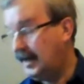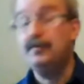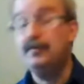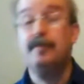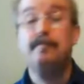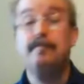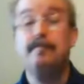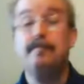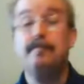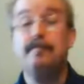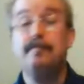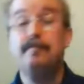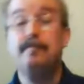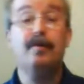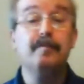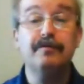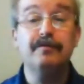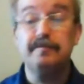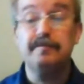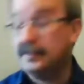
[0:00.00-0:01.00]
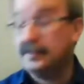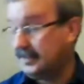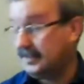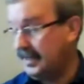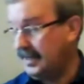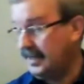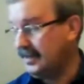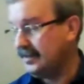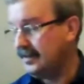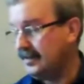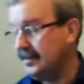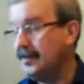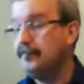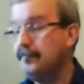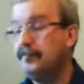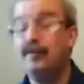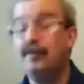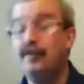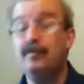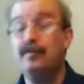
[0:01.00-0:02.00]
I've not blown my own trumpet
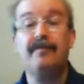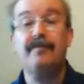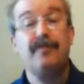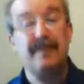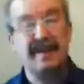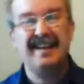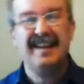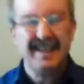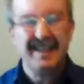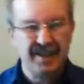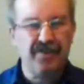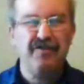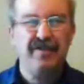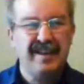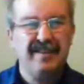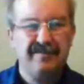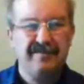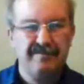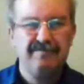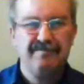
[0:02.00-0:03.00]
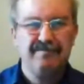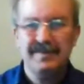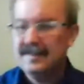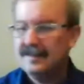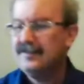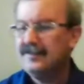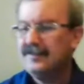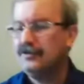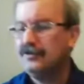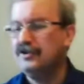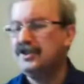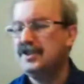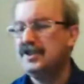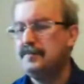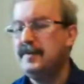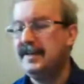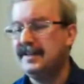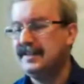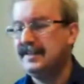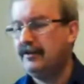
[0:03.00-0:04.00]
there, but we have at least 3
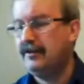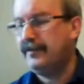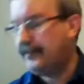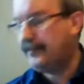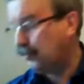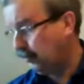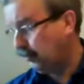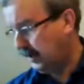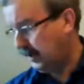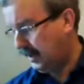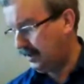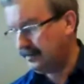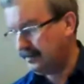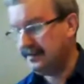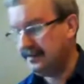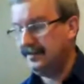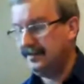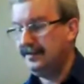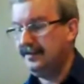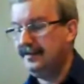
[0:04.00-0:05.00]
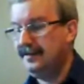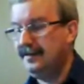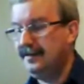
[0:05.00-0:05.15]
good speakers out of 4 there.